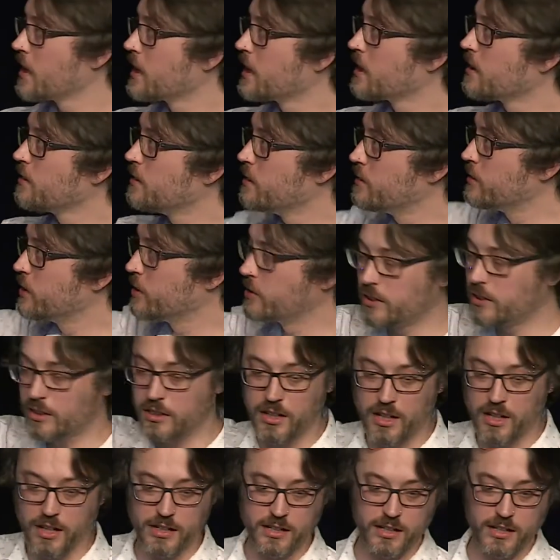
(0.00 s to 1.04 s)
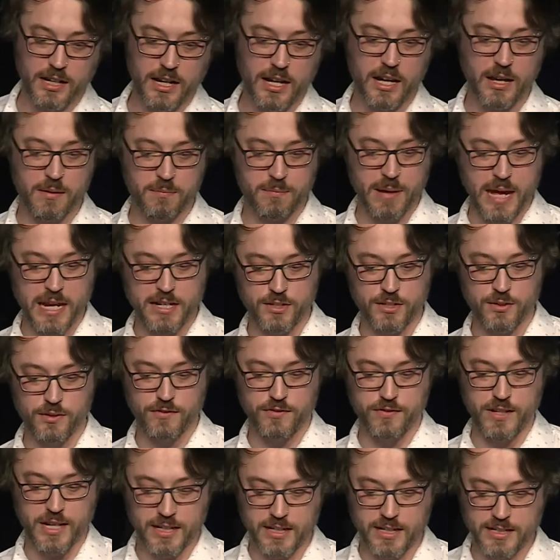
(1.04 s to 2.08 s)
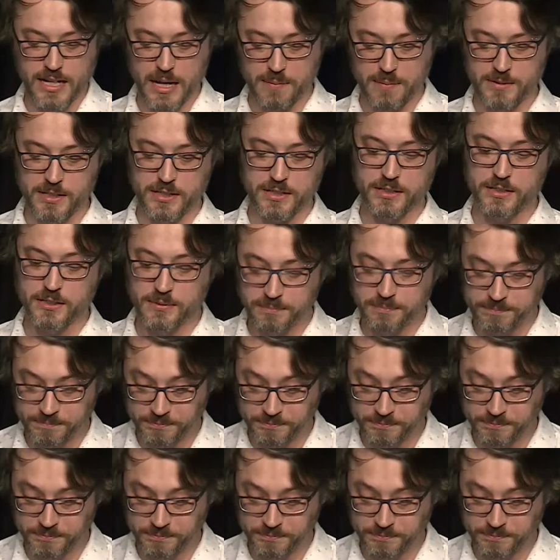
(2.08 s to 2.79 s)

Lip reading: We've also got batch to event adapters.